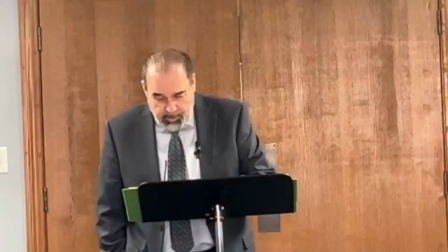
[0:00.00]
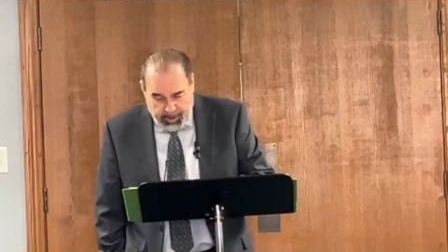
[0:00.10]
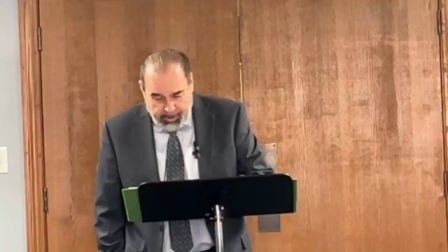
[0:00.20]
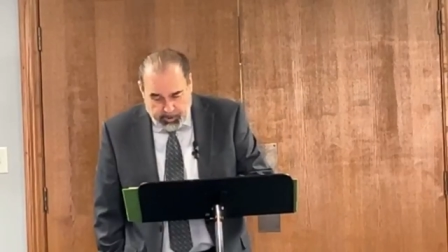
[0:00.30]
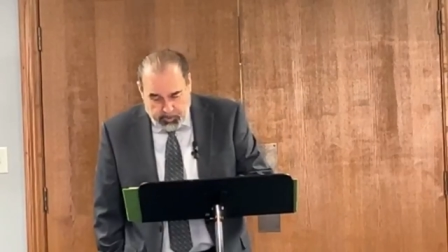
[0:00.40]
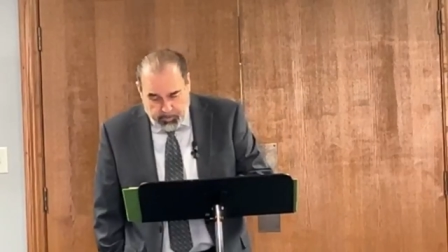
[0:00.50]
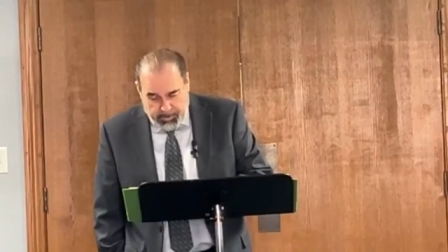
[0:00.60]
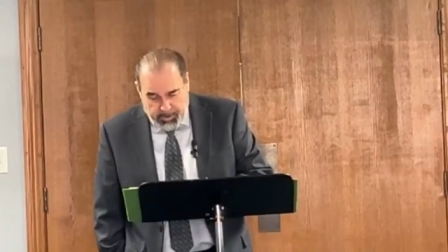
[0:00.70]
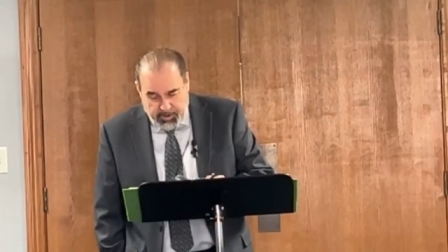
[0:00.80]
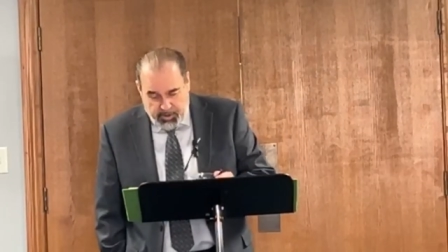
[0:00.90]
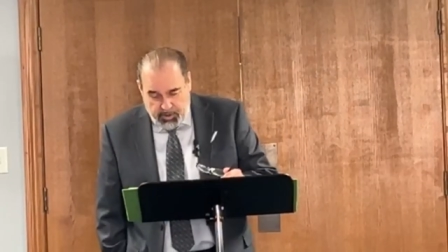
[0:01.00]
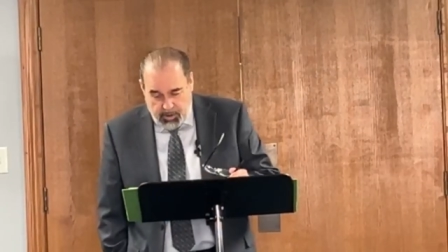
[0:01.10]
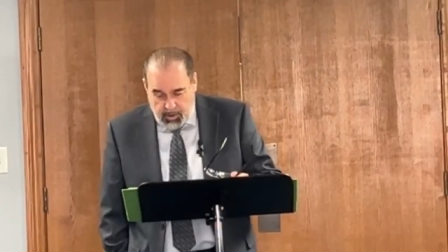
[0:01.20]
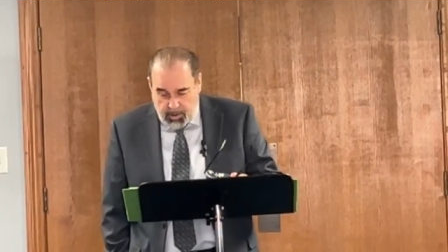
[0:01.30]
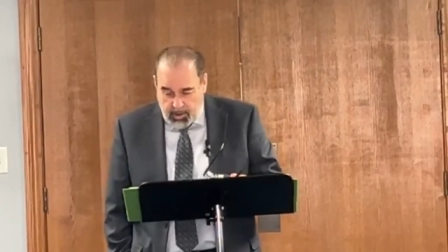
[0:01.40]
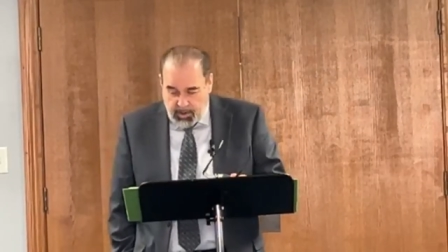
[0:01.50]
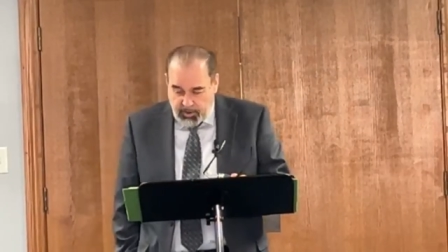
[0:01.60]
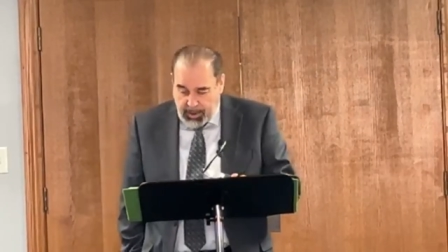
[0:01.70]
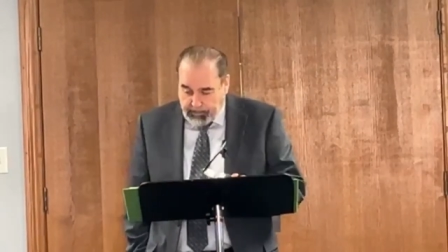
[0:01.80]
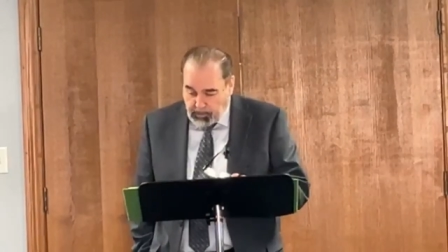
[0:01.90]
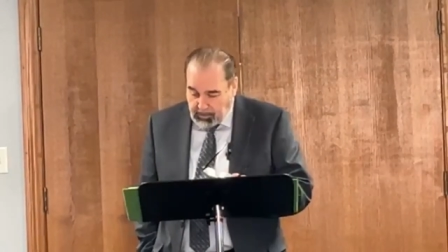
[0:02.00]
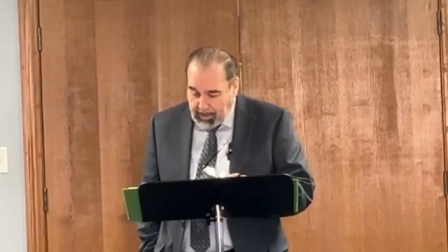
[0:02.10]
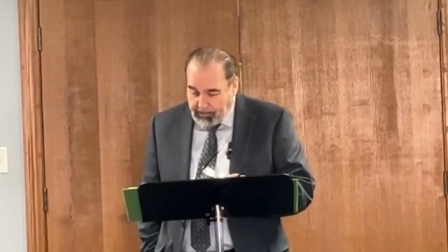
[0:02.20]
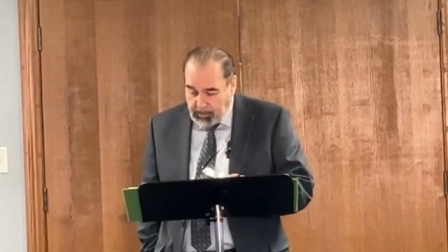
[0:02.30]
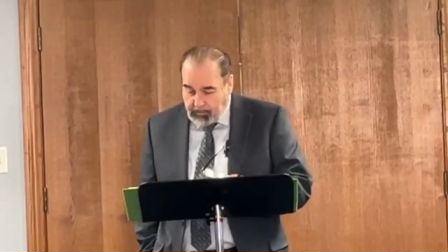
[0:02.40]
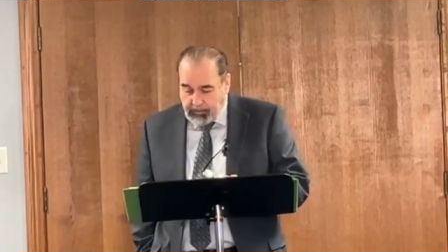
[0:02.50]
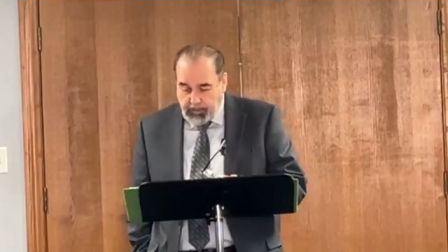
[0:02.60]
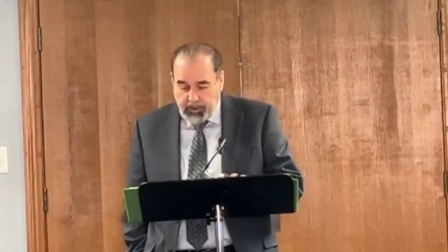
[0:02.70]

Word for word: 2 Corinthians chapter 11,